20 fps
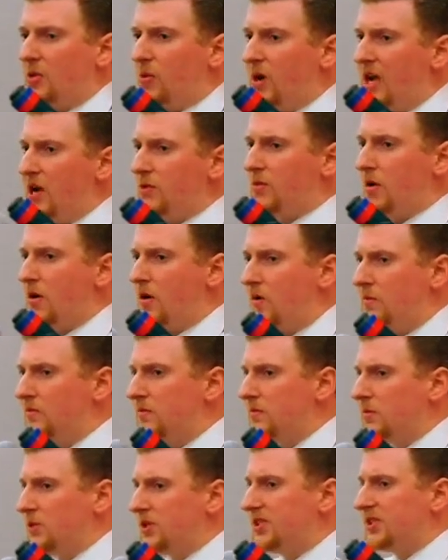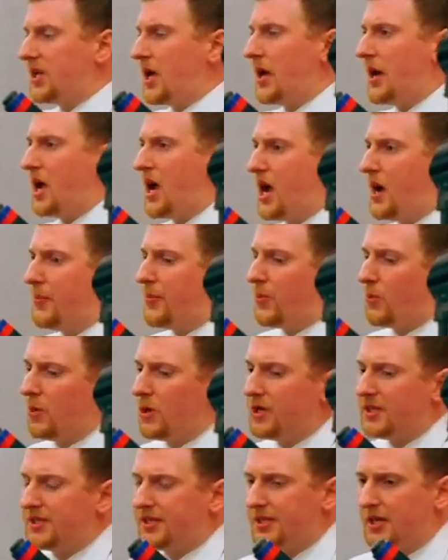the way Rome was set up
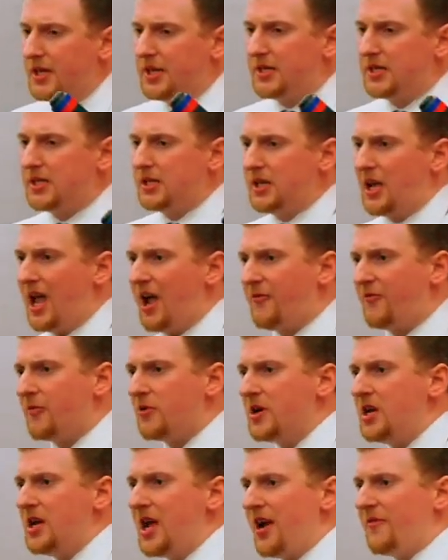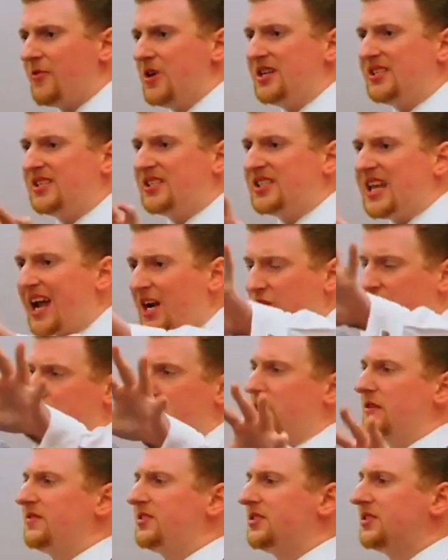was that every
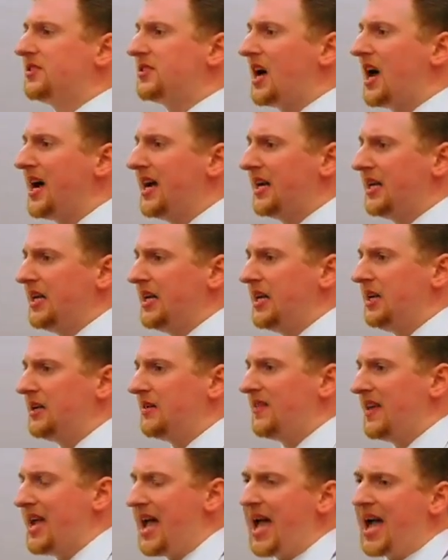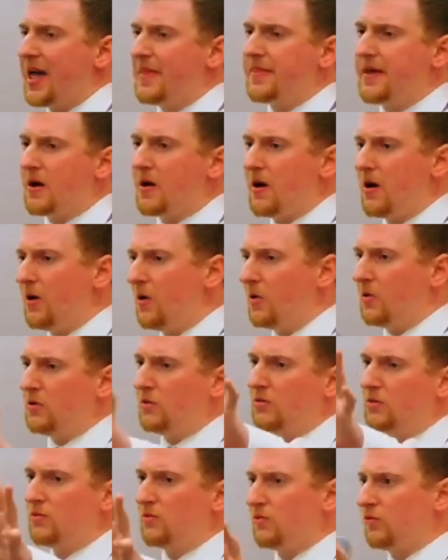section of society, they had their
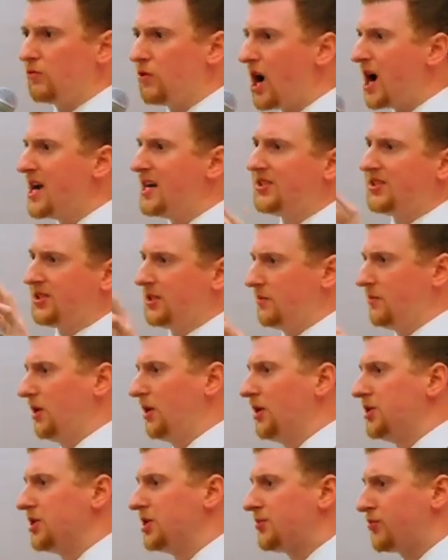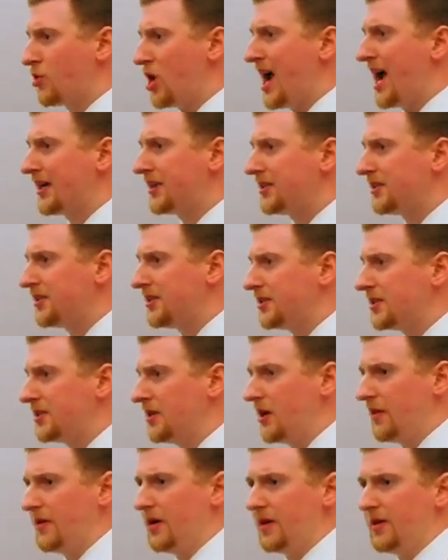own rites and religious practices.
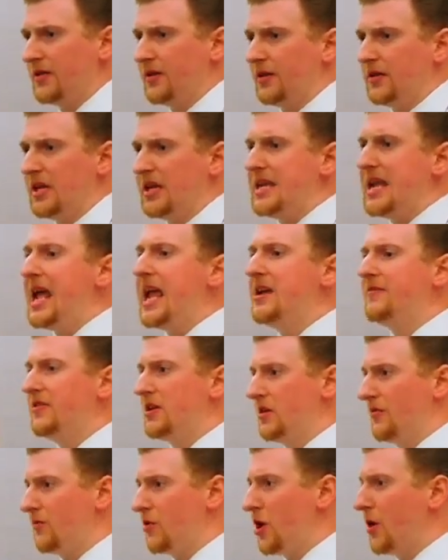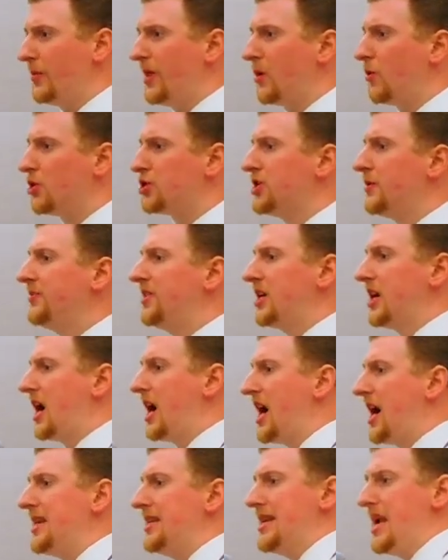You know, the navy of Rome, they worshiped the
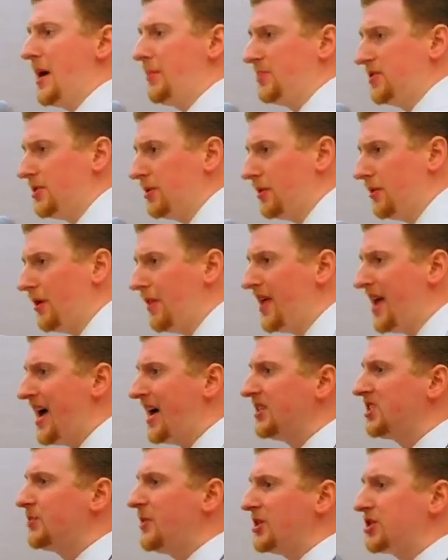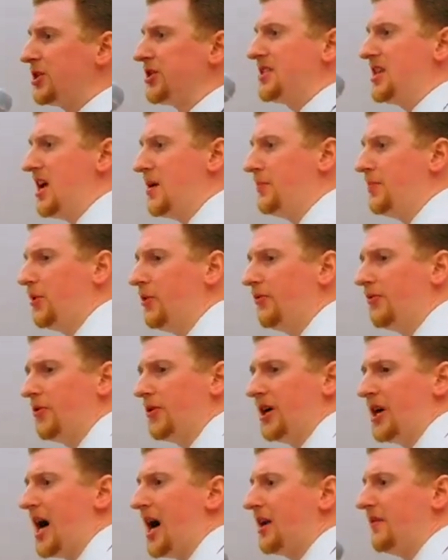god Neptune, and they had a special temple
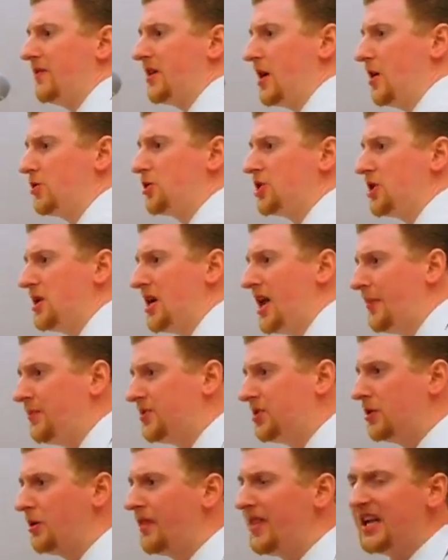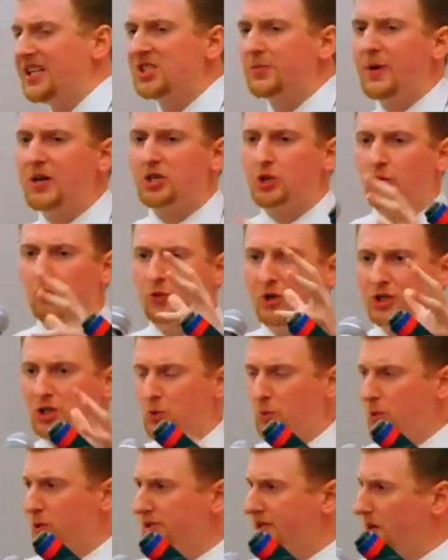for the god of the ocean, Neptune, and they had special
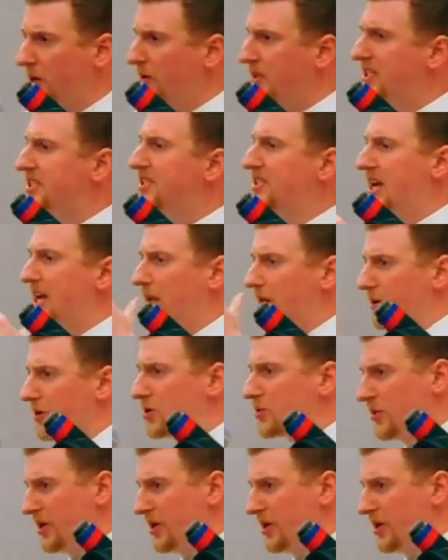rituals that only sailors